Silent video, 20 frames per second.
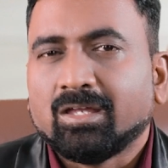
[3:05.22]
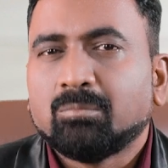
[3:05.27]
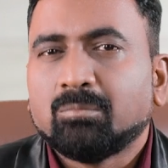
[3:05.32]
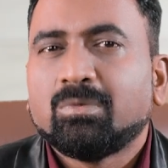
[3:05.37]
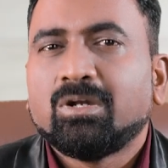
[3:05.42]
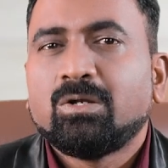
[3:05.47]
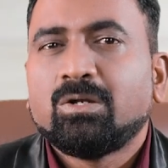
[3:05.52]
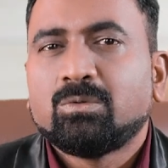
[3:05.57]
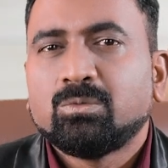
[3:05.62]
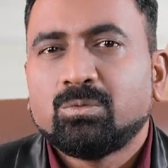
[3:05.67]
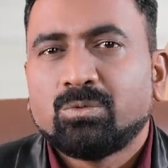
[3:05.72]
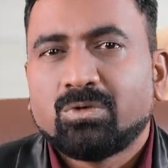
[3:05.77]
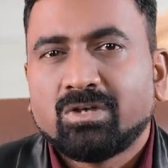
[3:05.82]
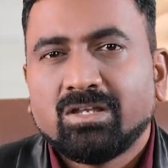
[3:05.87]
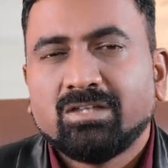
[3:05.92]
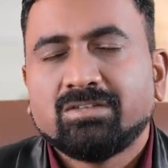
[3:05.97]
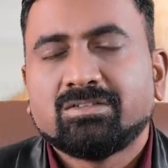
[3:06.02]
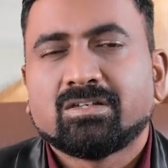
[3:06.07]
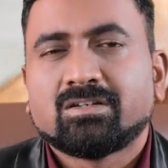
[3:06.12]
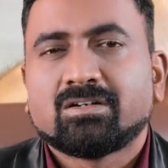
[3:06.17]
able to
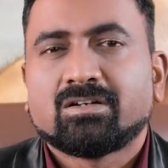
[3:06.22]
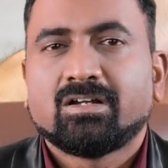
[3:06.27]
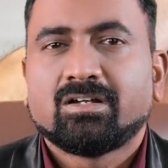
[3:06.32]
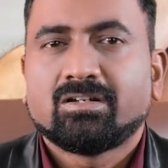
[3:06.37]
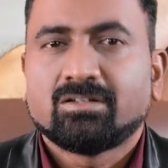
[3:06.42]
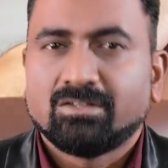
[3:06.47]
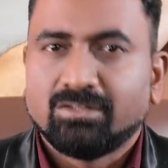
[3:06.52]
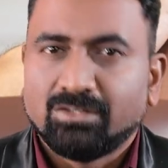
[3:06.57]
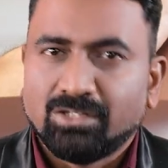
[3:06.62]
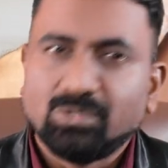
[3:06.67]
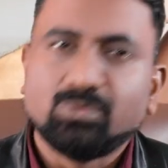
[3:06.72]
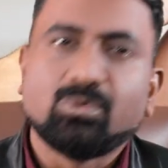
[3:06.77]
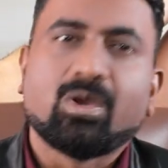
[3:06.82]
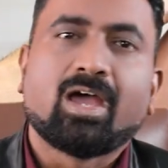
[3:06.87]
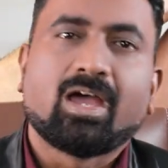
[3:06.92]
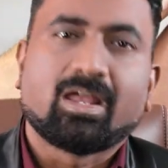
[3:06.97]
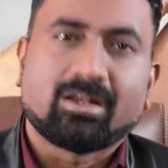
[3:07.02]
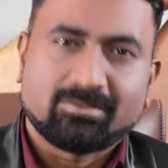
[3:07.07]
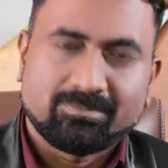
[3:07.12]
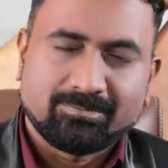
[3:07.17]
regenerate a new
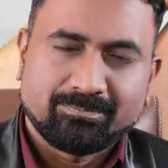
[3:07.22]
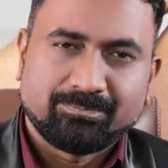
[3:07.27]
hair.